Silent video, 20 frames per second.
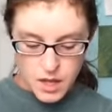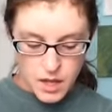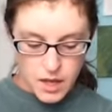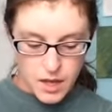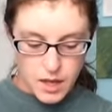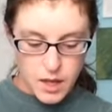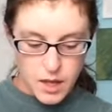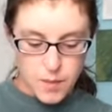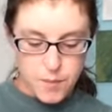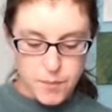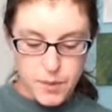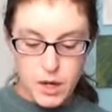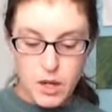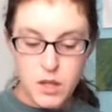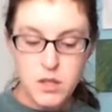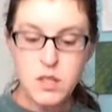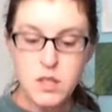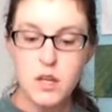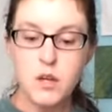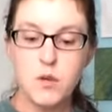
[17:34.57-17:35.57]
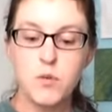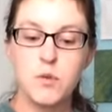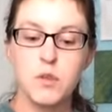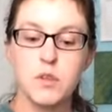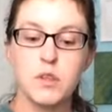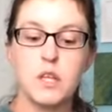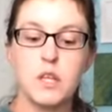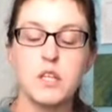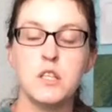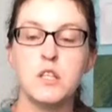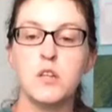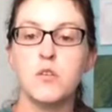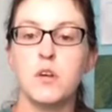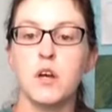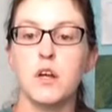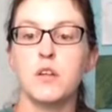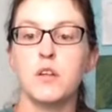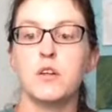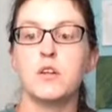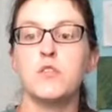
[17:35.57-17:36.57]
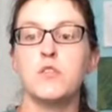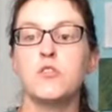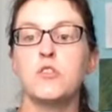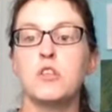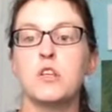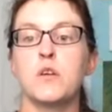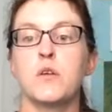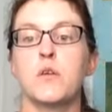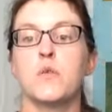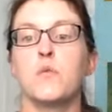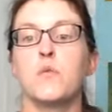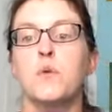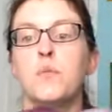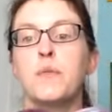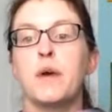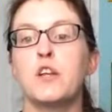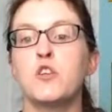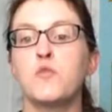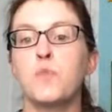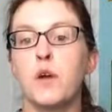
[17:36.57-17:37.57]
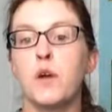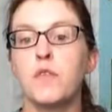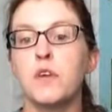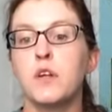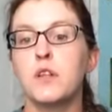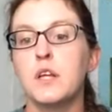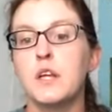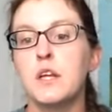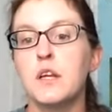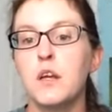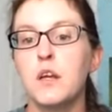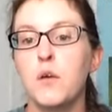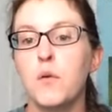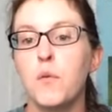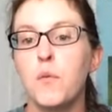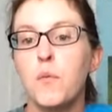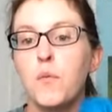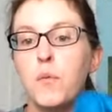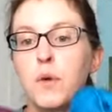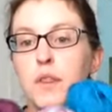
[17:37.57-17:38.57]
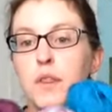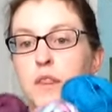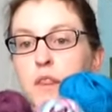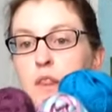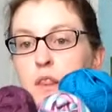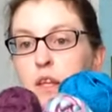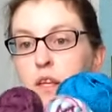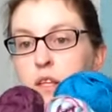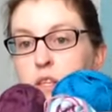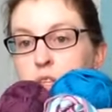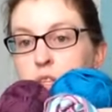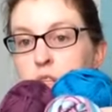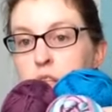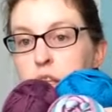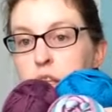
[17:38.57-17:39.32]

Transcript: But also, these two colors would match perfectly with this